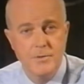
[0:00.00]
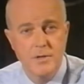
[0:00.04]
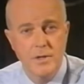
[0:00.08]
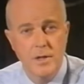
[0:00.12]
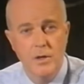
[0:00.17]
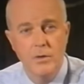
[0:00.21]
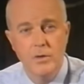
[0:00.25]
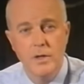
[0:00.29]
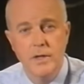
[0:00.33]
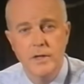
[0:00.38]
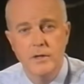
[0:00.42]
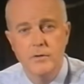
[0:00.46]
the
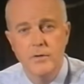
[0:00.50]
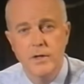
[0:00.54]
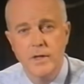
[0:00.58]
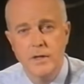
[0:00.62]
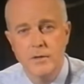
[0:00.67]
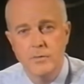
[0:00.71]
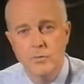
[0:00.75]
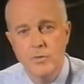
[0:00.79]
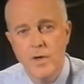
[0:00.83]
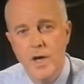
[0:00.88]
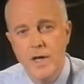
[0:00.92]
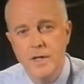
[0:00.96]
only
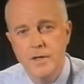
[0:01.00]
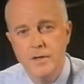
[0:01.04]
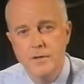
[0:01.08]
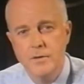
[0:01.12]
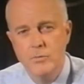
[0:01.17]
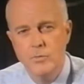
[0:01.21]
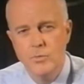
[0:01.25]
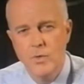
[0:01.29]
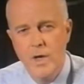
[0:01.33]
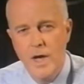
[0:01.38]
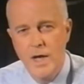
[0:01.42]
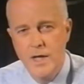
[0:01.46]
cricket writer to
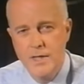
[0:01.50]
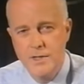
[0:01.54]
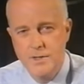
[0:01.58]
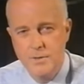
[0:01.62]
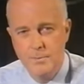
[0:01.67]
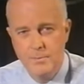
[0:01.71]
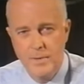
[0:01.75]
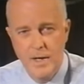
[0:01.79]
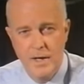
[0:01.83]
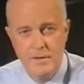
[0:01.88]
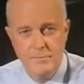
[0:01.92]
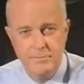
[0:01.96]
rise
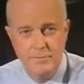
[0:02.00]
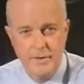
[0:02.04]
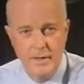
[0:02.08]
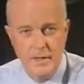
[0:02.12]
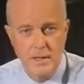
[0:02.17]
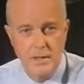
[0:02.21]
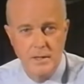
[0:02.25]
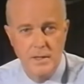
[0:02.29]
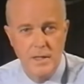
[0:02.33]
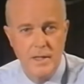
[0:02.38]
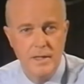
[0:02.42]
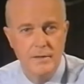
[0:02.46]
above
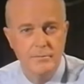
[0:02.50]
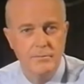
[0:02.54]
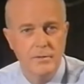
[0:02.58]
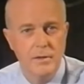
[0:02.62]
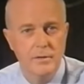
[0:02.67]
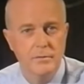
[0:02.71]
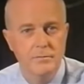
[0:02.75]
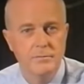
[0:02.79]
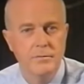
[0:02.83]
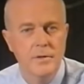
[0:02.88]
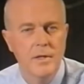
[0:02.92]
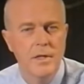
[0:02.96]
the level
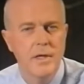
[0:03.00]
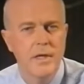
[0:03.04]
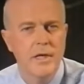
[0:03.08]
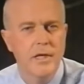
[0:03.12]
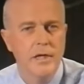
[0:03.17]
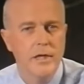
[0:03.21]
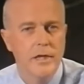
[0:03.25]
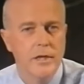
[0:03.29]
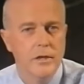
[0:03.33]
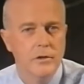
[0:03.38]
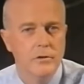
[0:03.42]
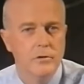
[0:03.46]
of
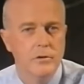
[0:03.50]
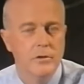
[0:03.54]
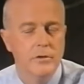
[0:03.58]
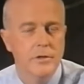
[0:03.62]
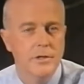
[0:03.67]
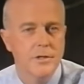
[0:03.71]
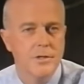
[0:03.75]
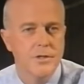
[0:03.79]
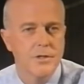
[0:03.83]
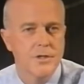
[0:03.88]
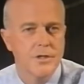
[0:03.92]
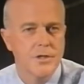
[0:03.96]

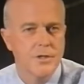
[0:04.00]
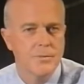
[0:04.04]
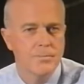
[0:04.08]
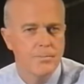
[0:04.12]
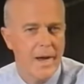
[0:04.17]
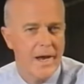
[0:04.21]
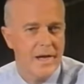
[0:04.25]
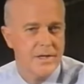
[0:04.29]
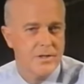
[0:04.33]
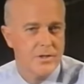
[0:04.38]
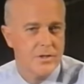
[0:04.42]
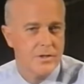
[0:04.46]
Gilchrist
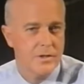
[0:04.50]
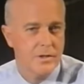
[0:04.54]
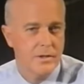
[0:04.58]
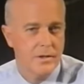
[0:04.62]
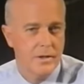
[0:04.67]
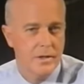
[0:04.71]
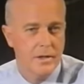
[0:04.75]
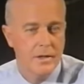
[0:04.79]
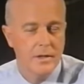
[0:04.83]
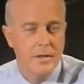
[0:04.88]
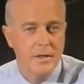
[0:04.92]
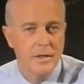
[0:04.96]
smashed
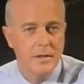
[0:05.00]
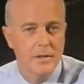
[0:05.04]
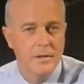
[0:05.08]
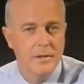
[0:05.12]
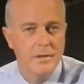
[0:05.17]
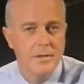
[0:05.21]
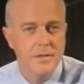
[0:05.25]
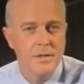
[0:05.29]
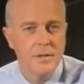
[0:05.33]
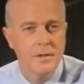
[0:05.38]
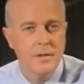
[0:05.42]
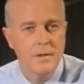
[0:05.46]
the
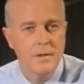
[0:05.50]
Indians,